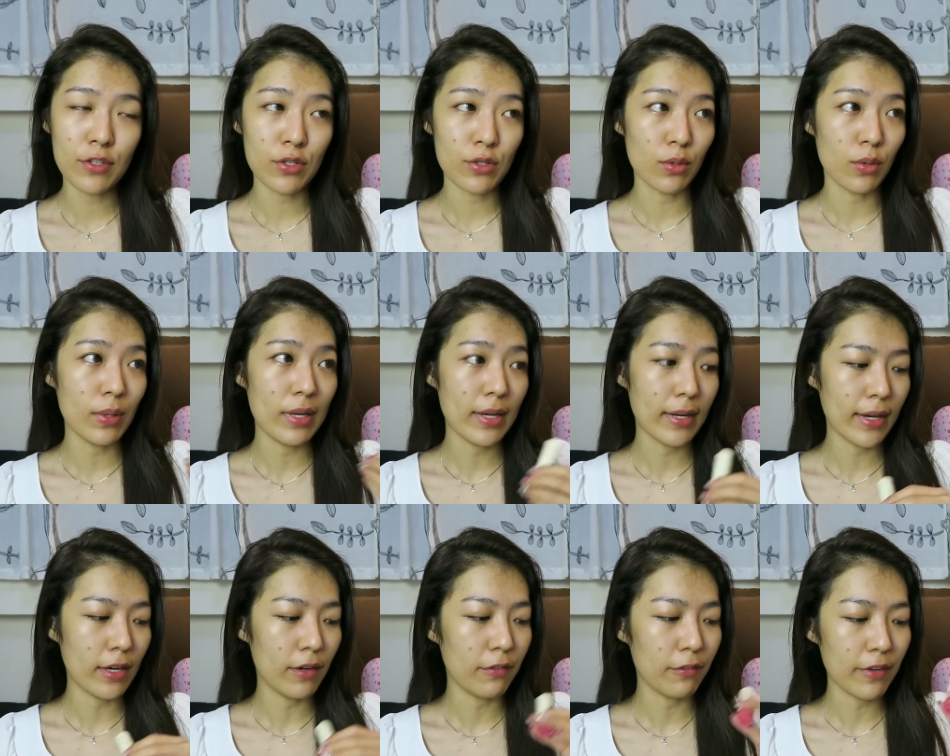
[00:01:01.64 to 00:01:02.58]
so it
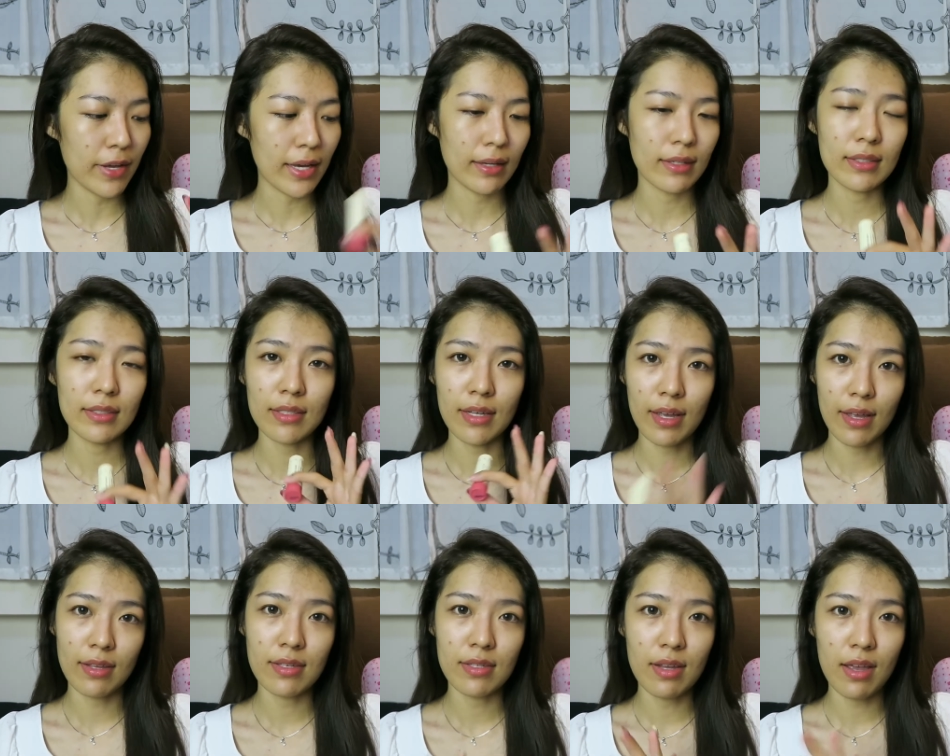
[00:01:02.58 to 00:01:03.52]
kind of acts
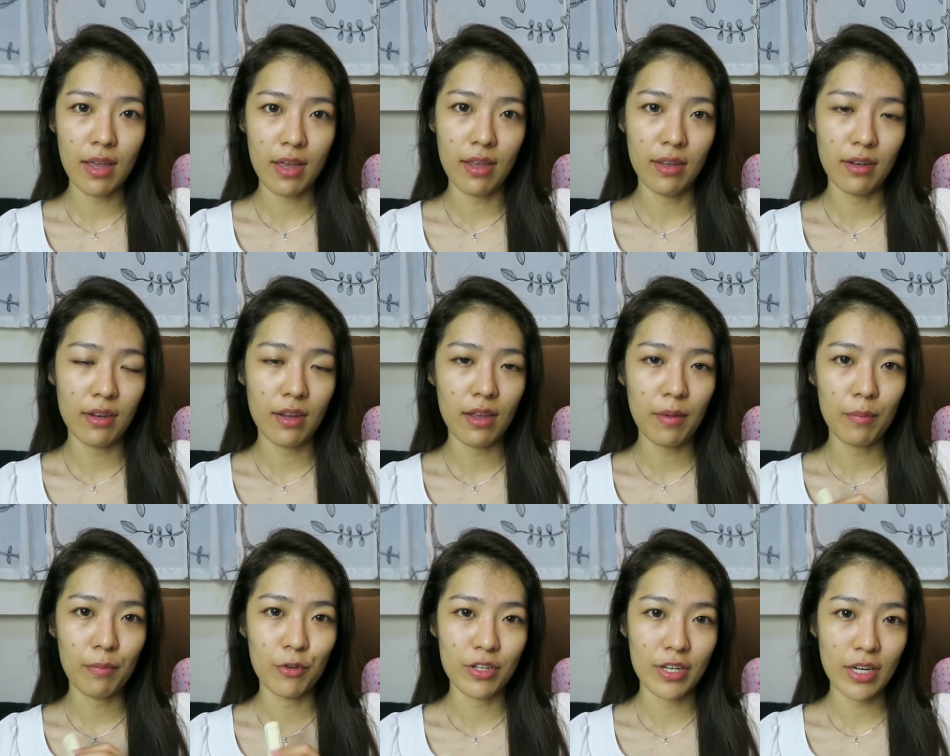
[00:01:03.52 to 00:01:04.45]
as a
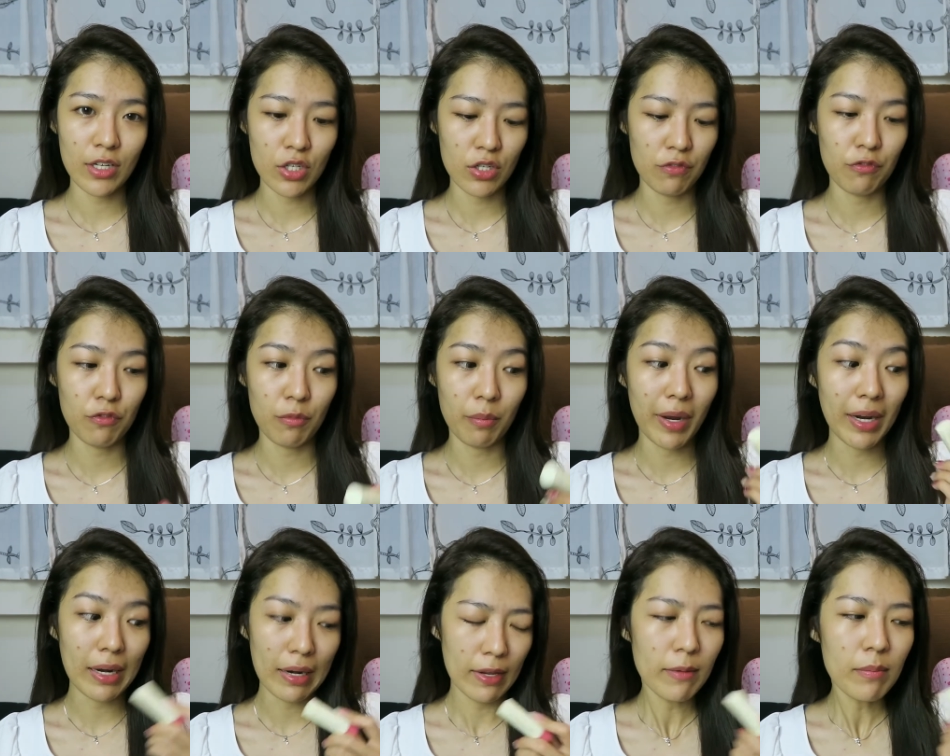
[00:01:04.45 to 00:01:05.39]
protection for my
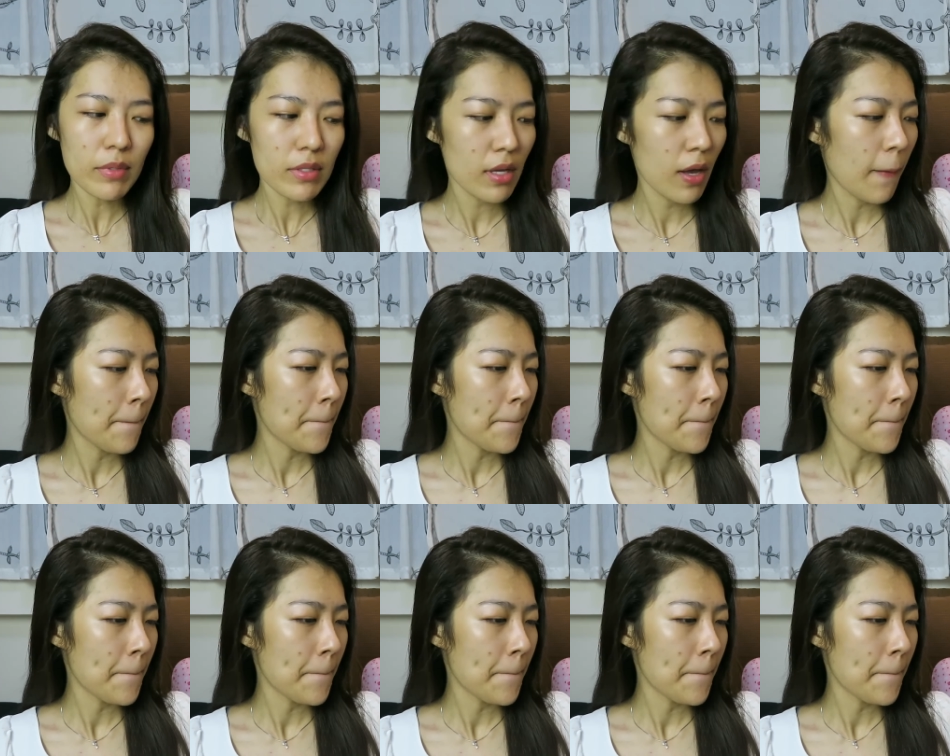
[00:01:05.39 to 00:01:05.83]
lips.